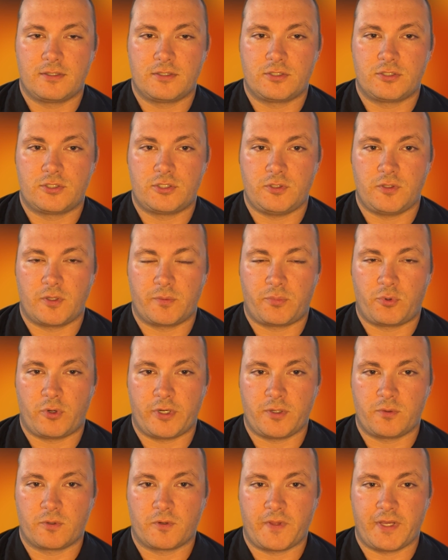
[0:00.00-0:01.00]
to the
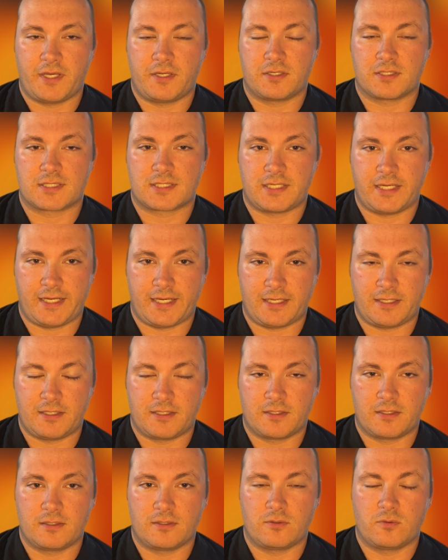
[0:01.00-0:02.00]
point where they understand
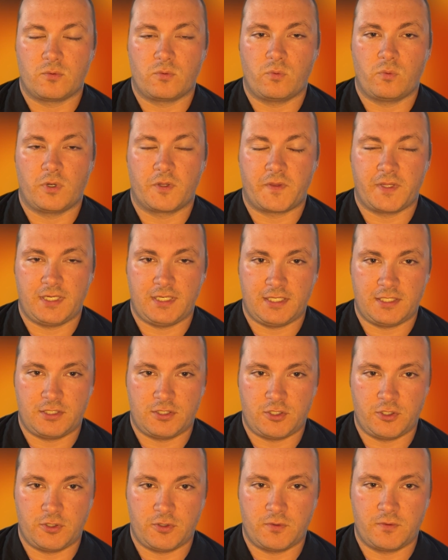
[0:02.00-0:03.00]
what they need to
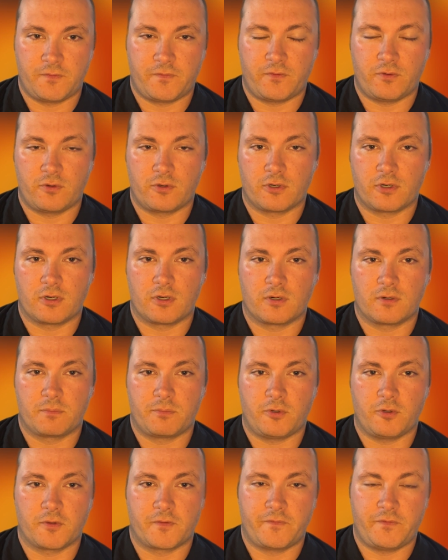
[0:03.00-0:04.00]
do for
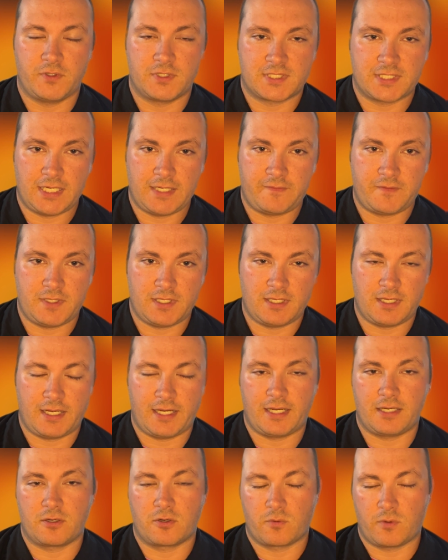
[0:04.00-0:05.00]
both food safety
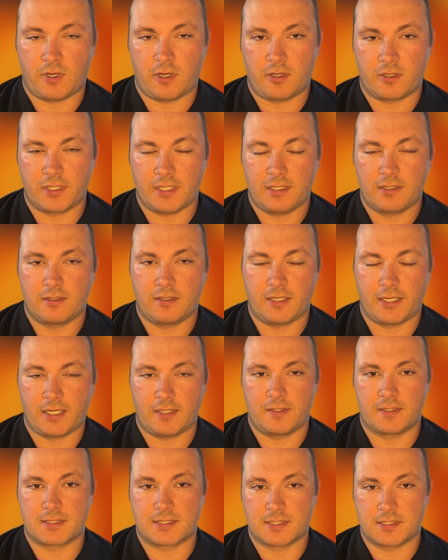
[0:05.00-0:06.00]
and quality. Again,
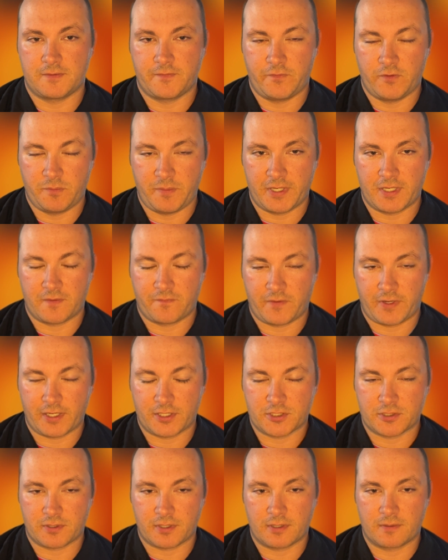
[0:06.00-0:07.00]
this is in food
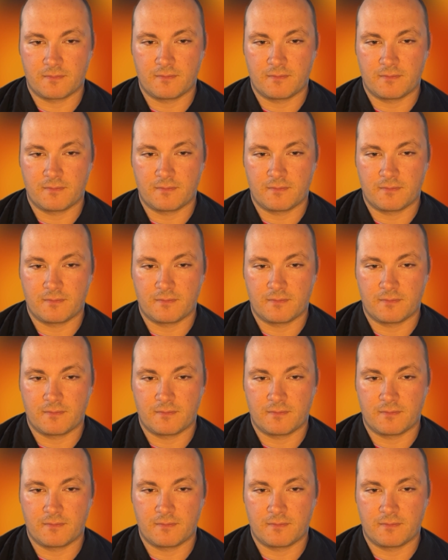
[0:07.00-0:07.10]
manufacturing.